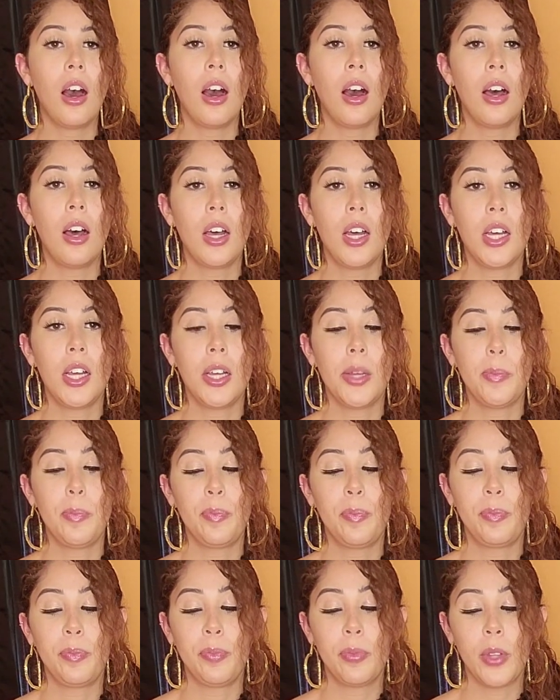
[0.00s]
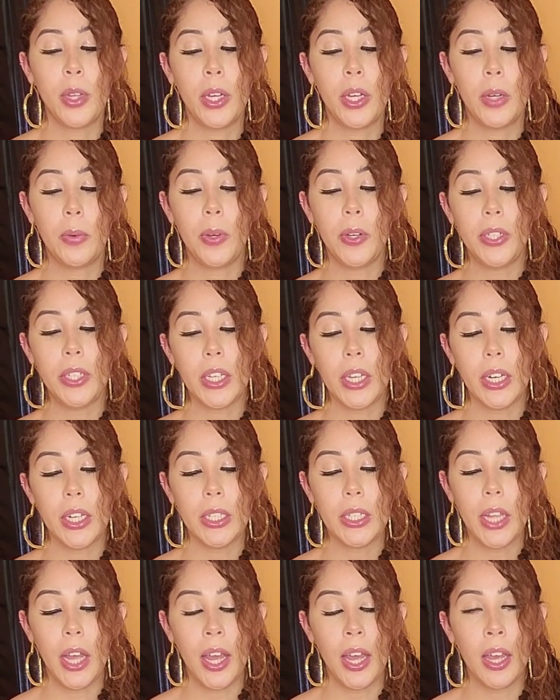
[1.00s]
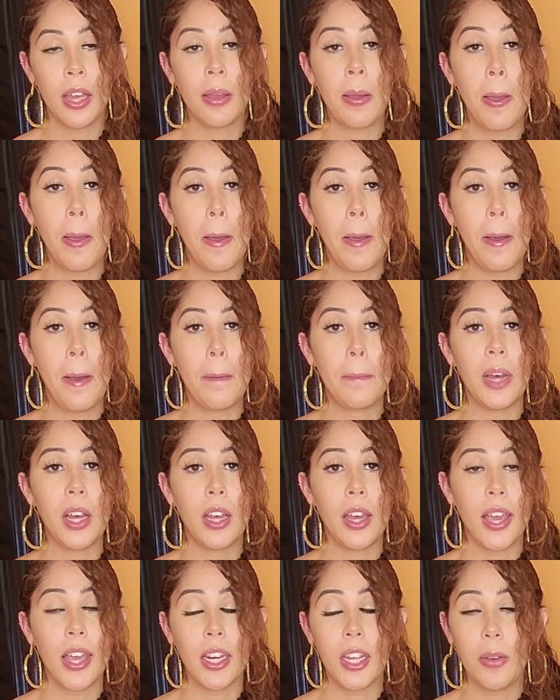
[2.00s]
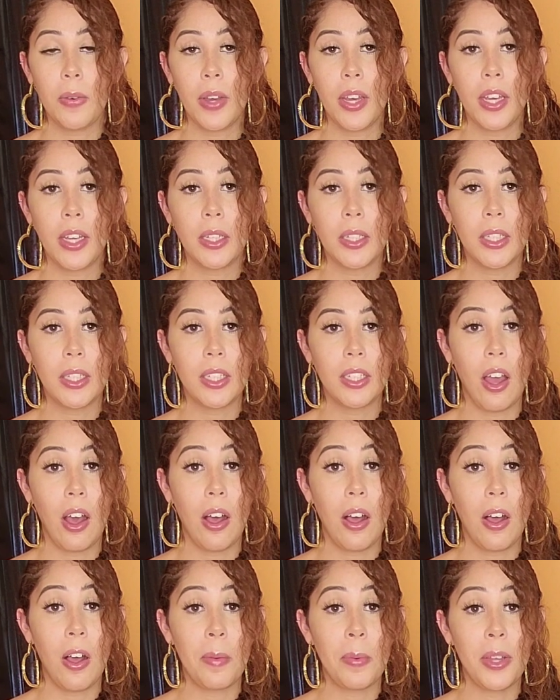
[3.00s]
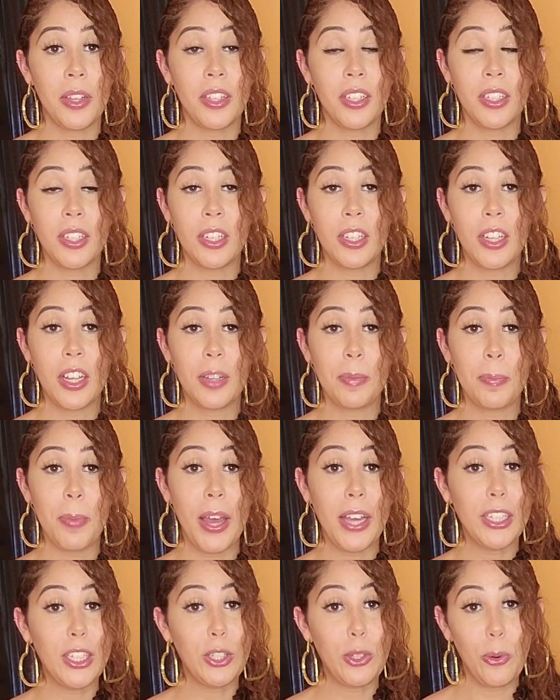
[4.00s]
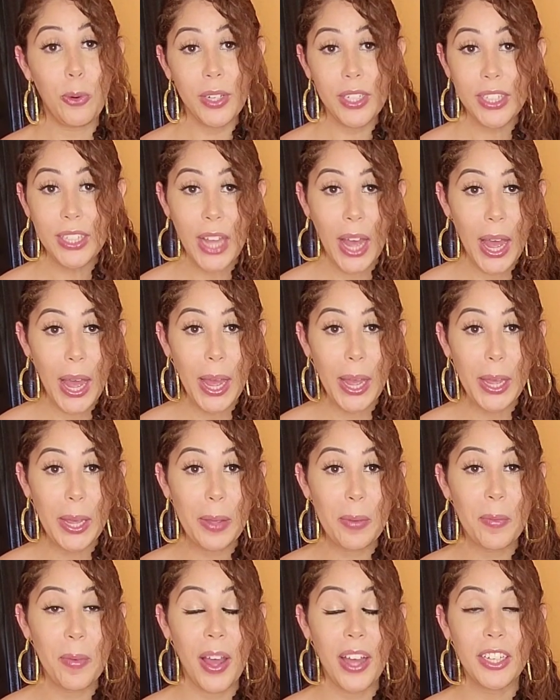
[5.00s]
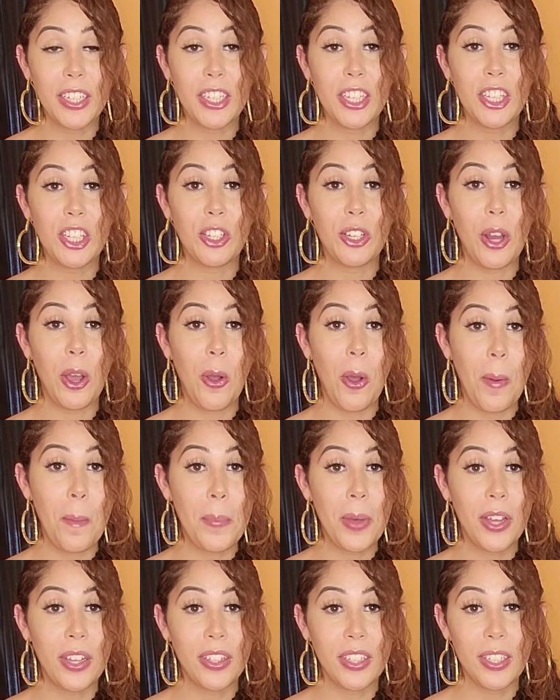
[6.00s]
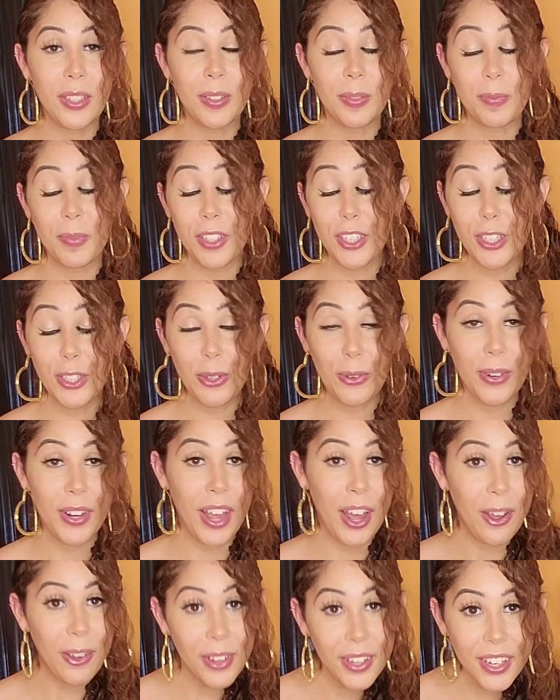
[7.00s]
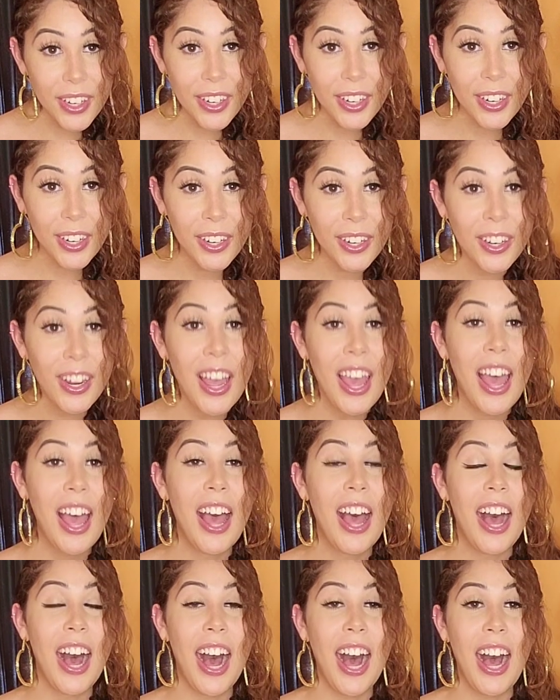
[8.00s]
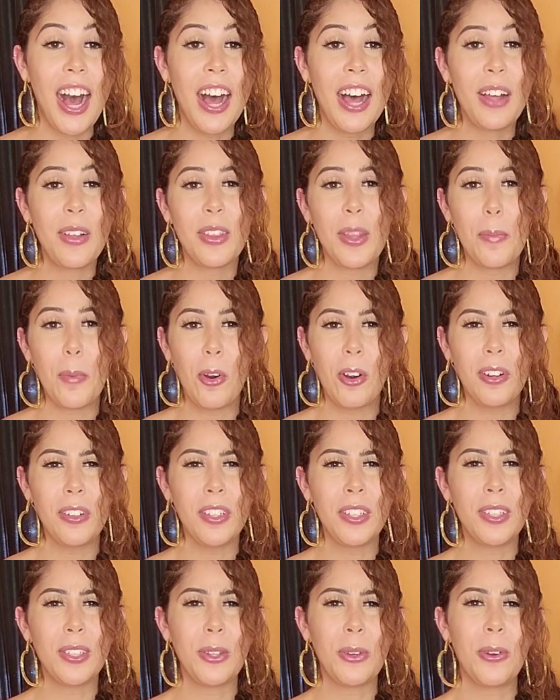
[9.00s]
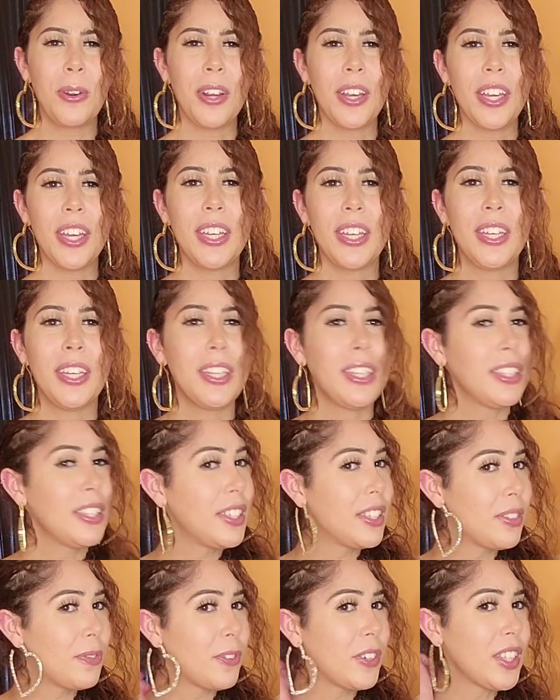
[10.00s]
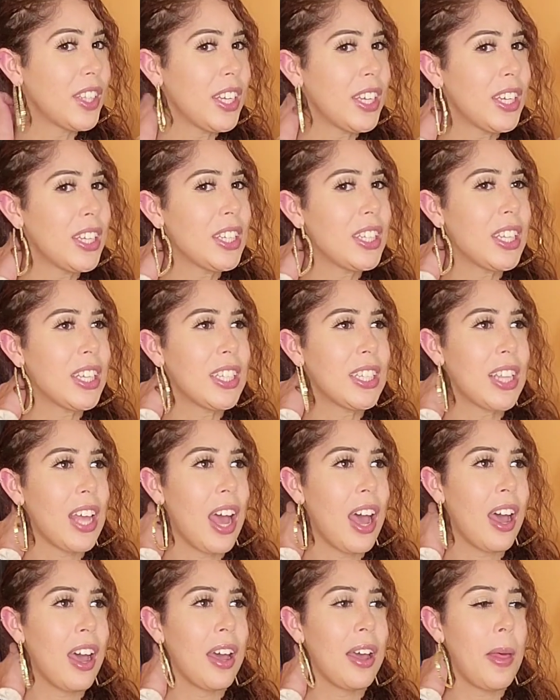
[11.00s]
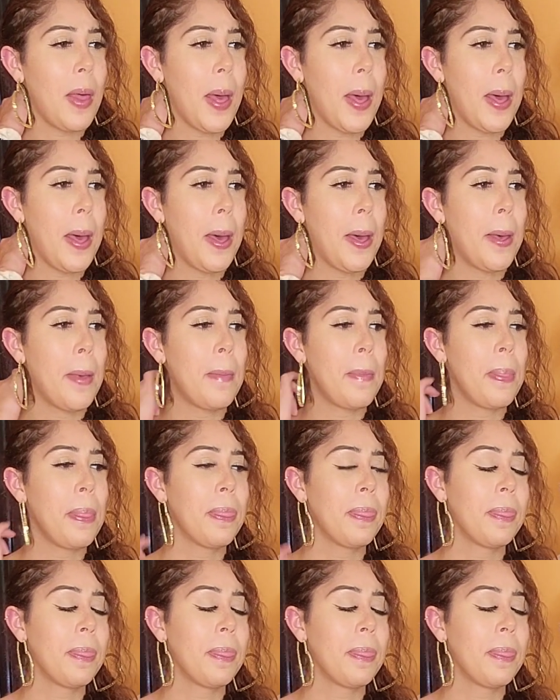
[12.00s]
what was I gonna say? But anyways, y'all, but this is my story time. I just, you know, I'm putting the story out here. The moral of the story is for this is that,